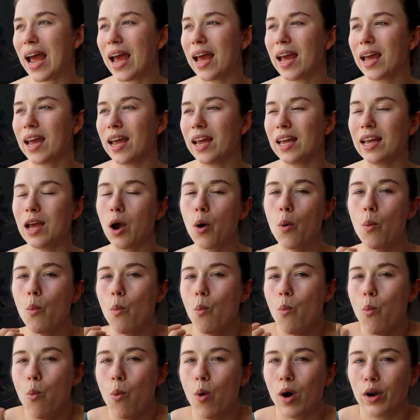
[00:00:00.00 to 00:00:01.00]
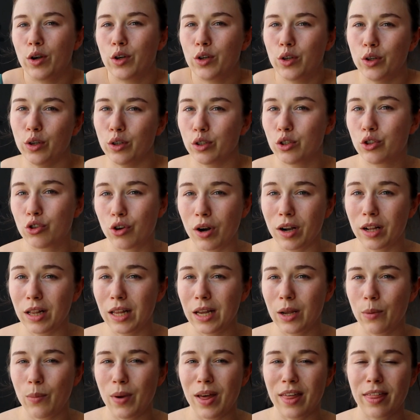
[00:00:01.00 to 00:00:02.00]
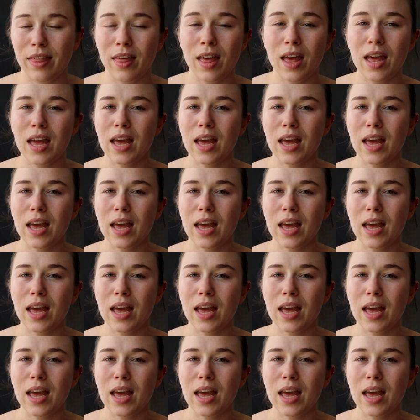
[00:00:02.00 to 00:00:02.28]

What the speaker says: a what you're struggling with